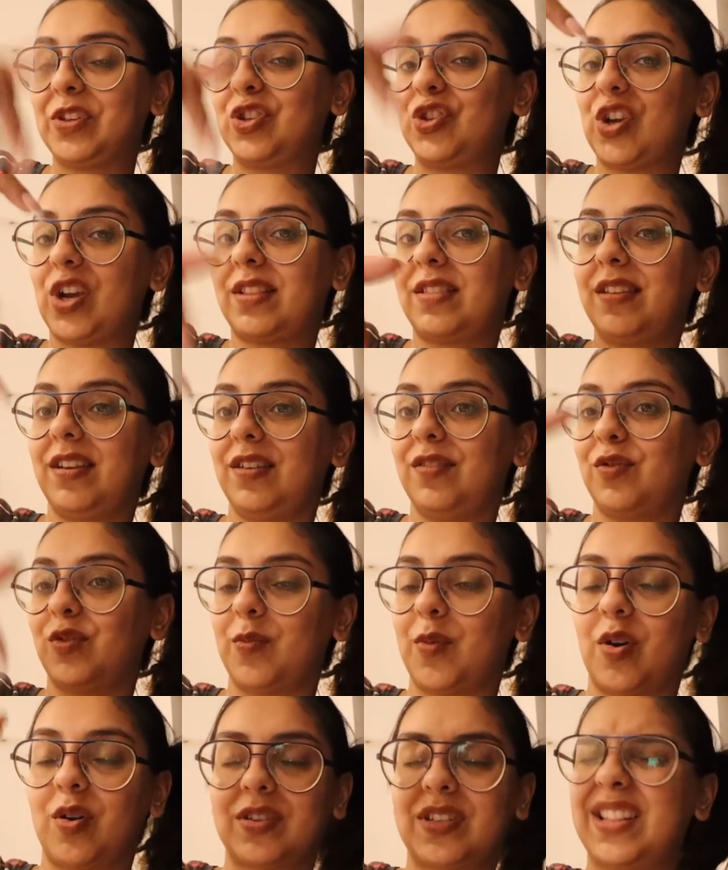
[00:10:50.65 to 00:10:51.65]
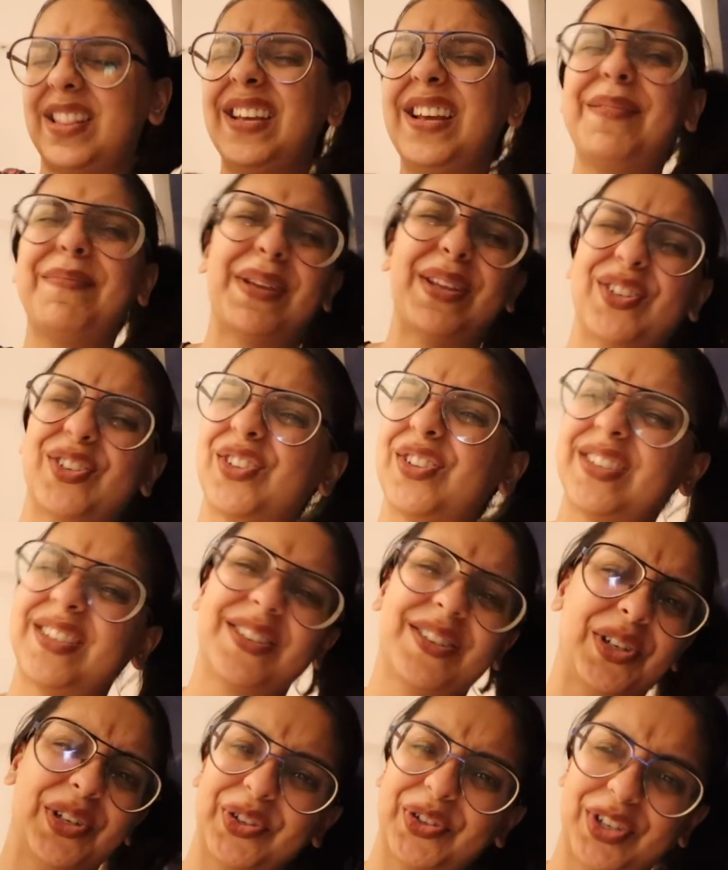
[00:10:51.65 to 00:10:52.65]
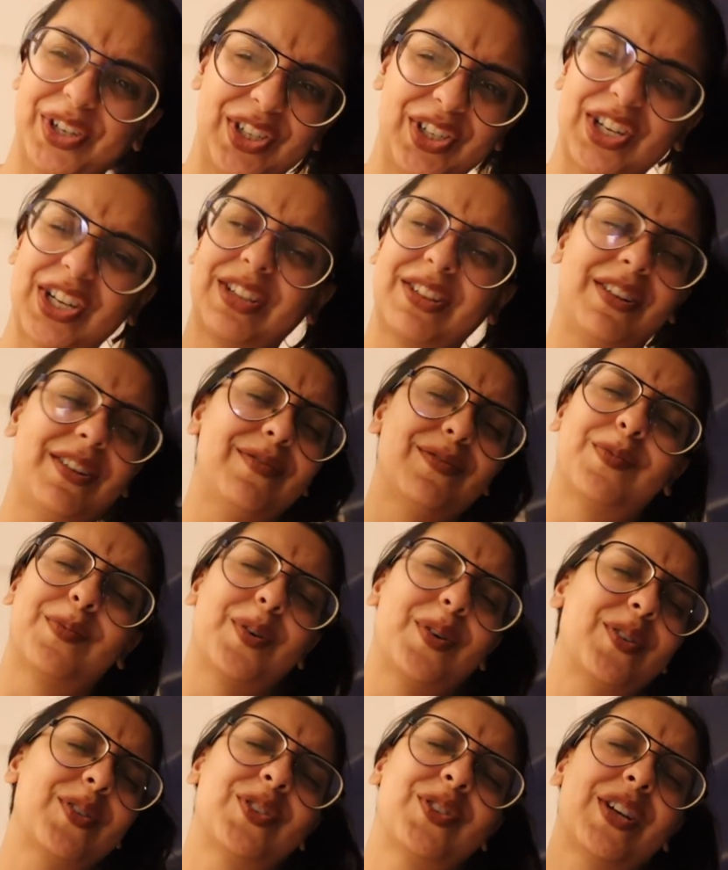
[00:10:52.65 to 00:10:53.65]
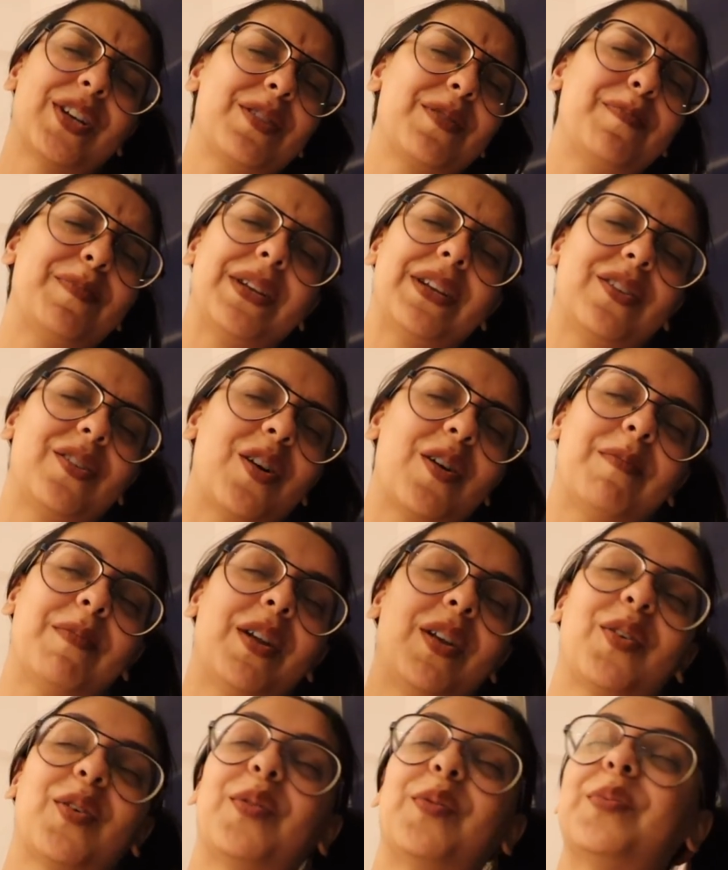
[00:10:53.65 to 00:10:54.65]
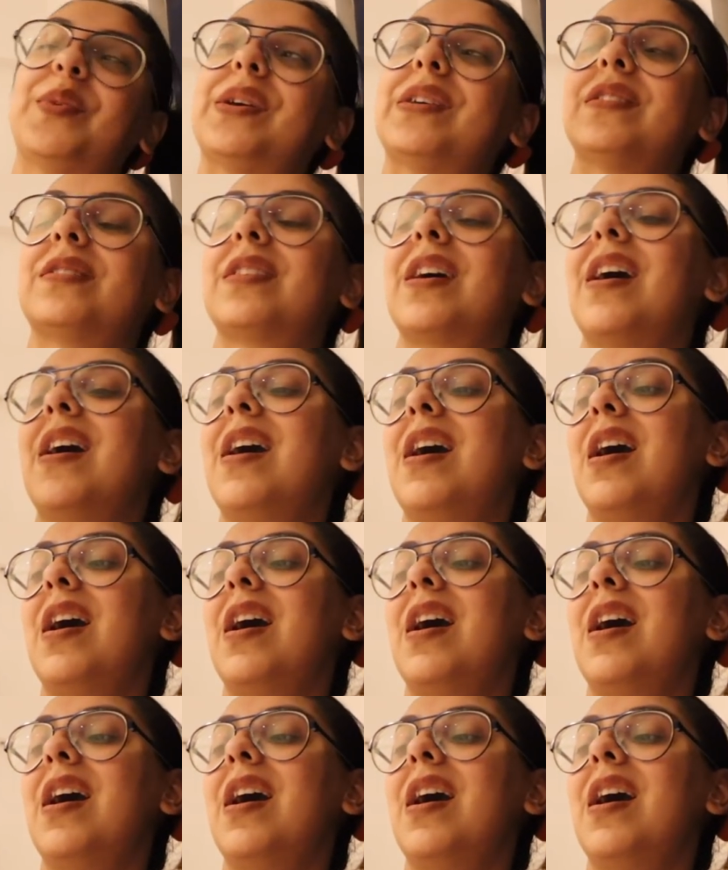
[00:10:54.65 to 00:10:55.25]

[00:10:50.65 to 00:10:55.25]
Check the info box. I think I mentioned this earlier today. Check the info box. Check the pinned comment always.